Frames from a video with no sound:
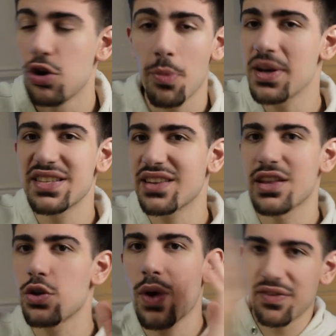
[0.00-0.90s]
nobody says
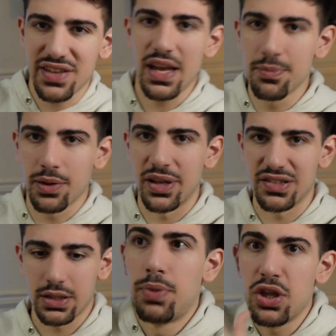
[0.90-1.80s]
that you have to implement
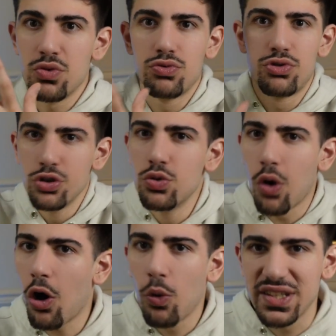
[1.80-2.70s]
it, but you do
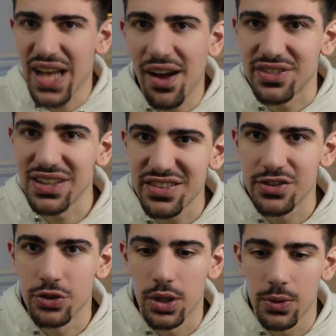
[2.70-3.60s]
always have to
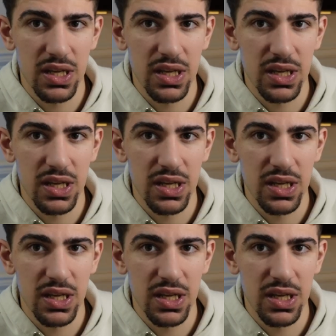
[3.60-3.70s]
listen to it.